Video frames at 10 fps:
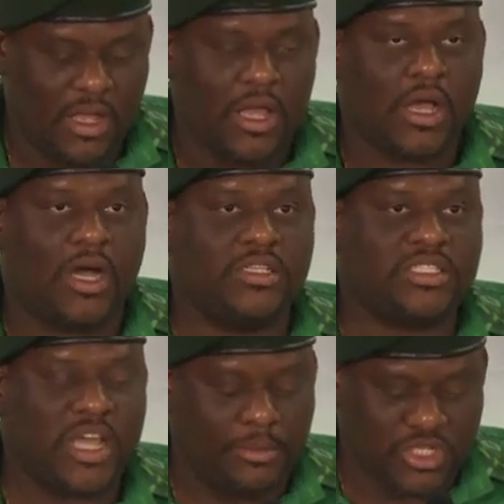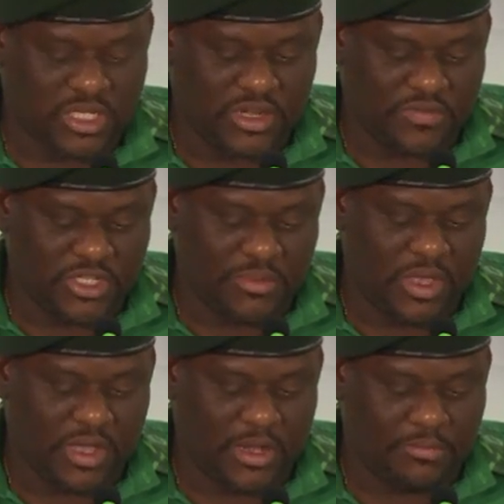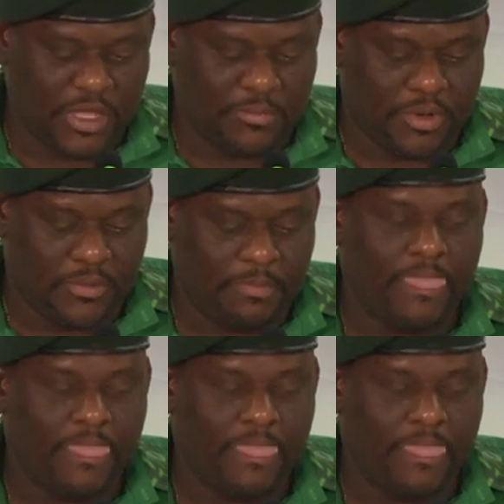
contemptuous of the Jamaican people,